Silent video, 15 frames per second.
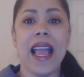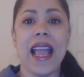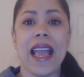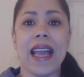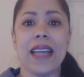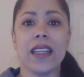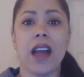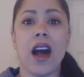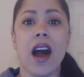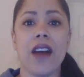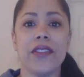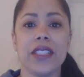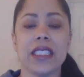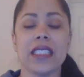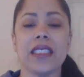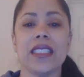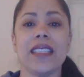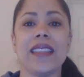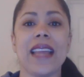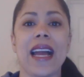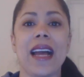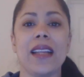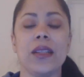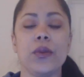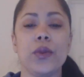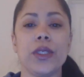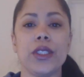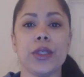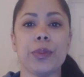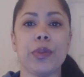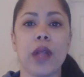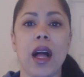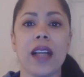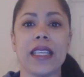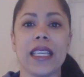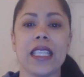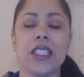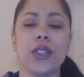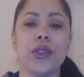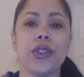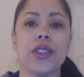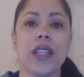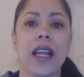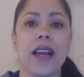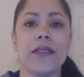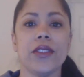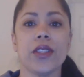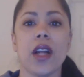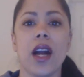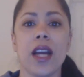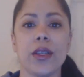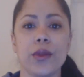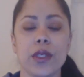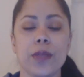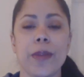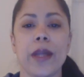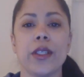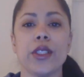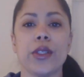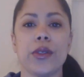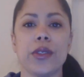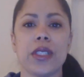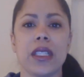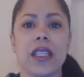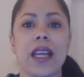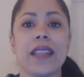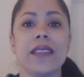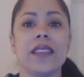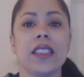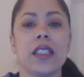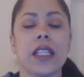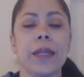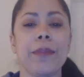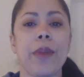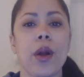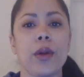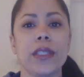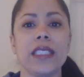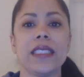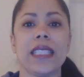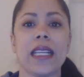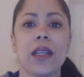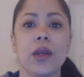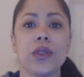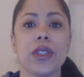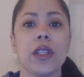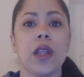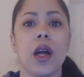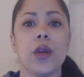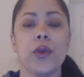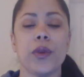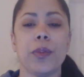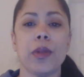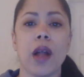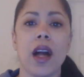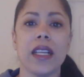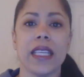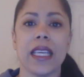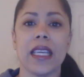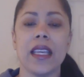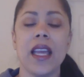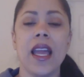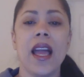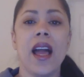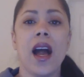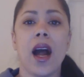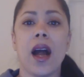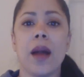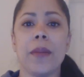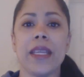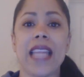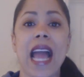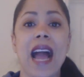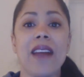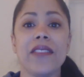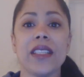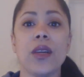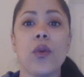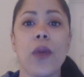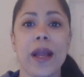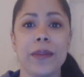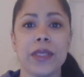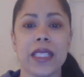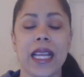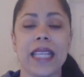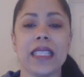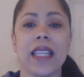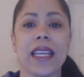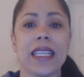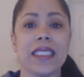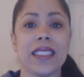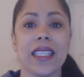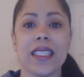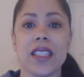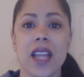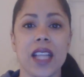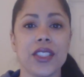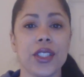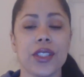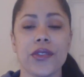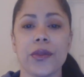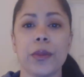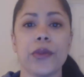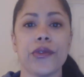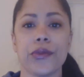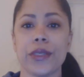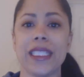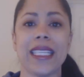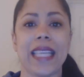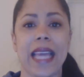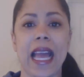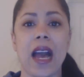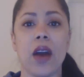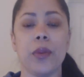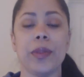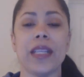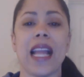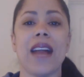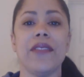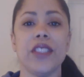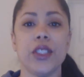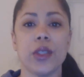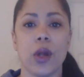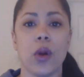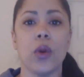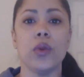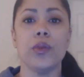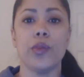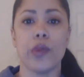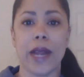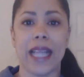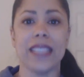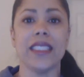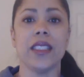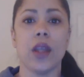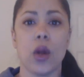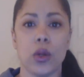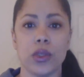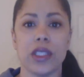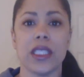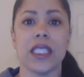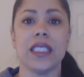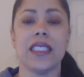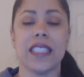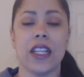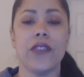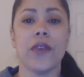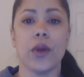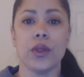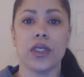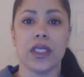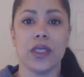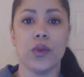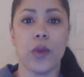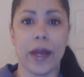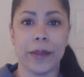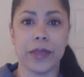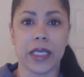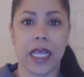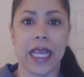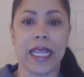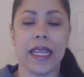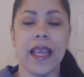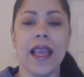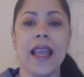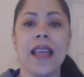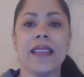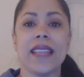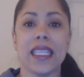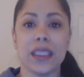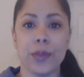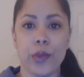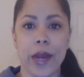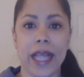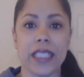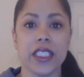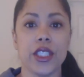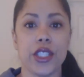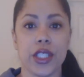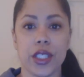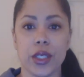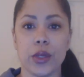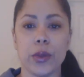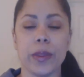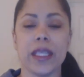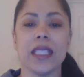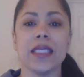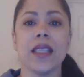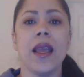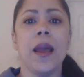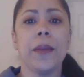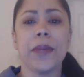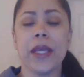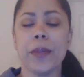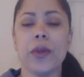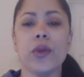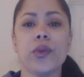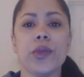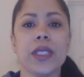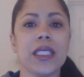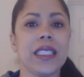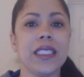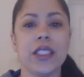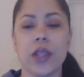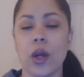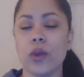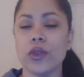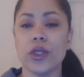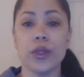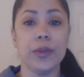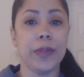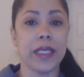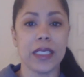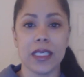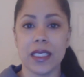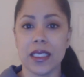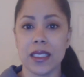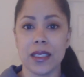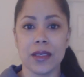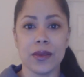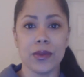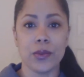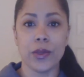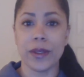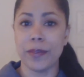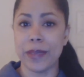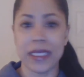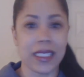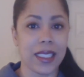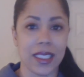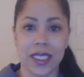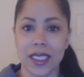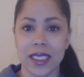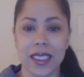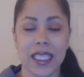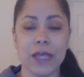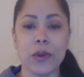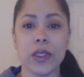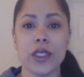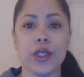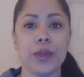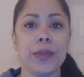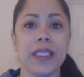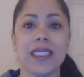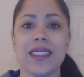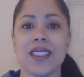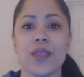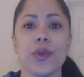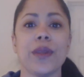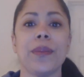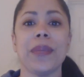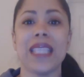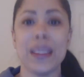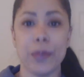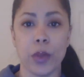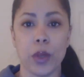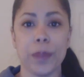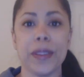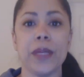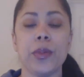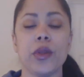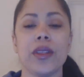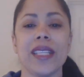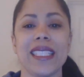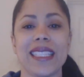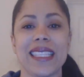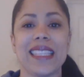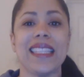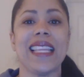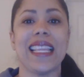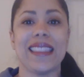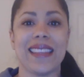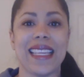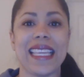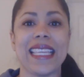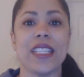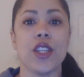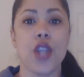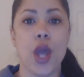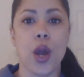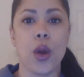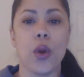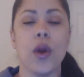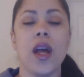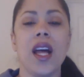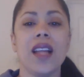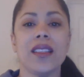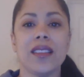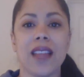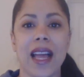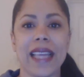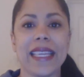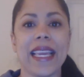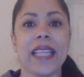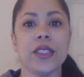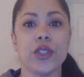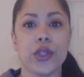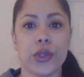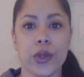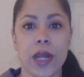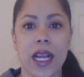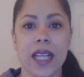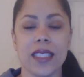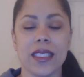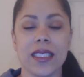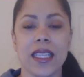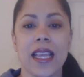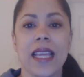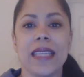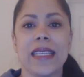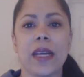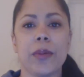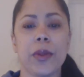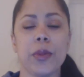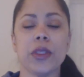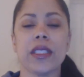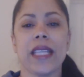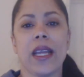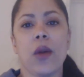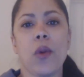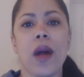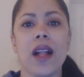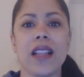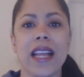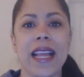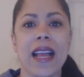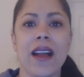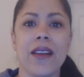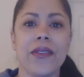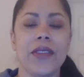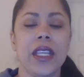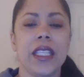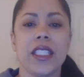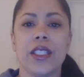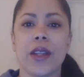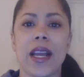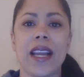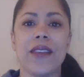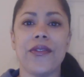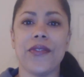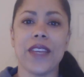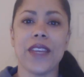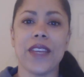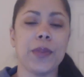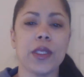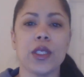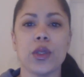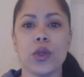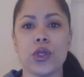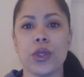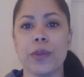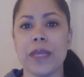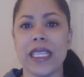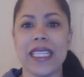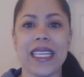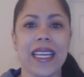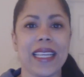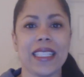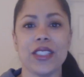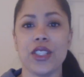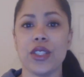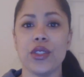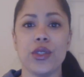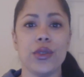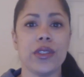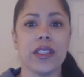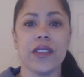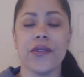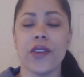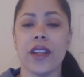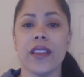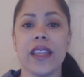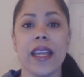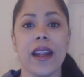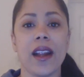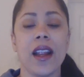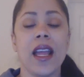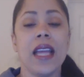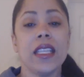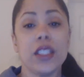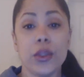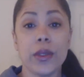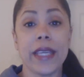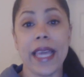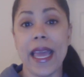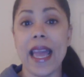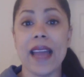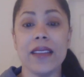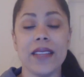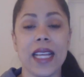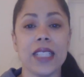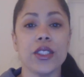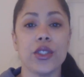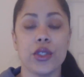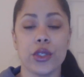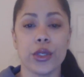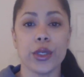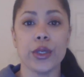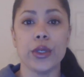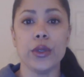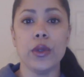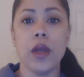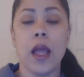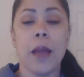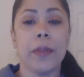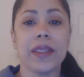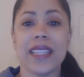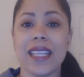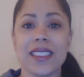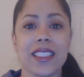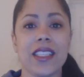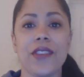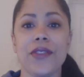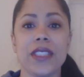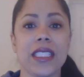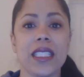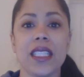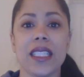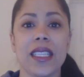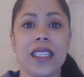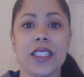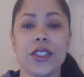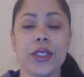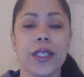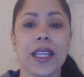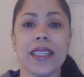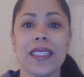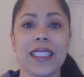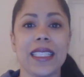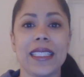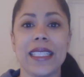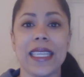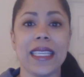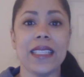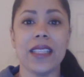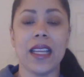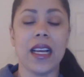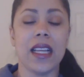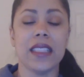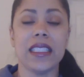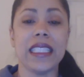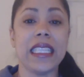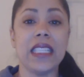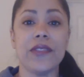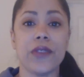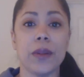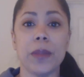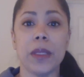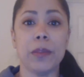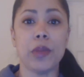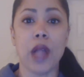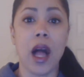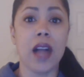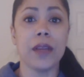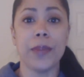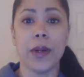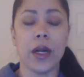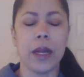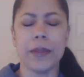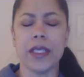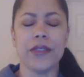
And obviously that when you're blogging, you should have your autoresponder. So there's a lot of little components that goes along with blogging. Um, and having a website, like I said, not just from a free account, but having your own branded, hosted, self-hosted website that's branded to you. Because people really don't do business with businesses. They want to do business with people, people that, that they can know, like, and trust. Now, people say, well, I have, you know, I have Facebook, social media, I can just do stuff on there. You can, that's true, but that stuff isn't going to, you're not going to get a lead from a blog, po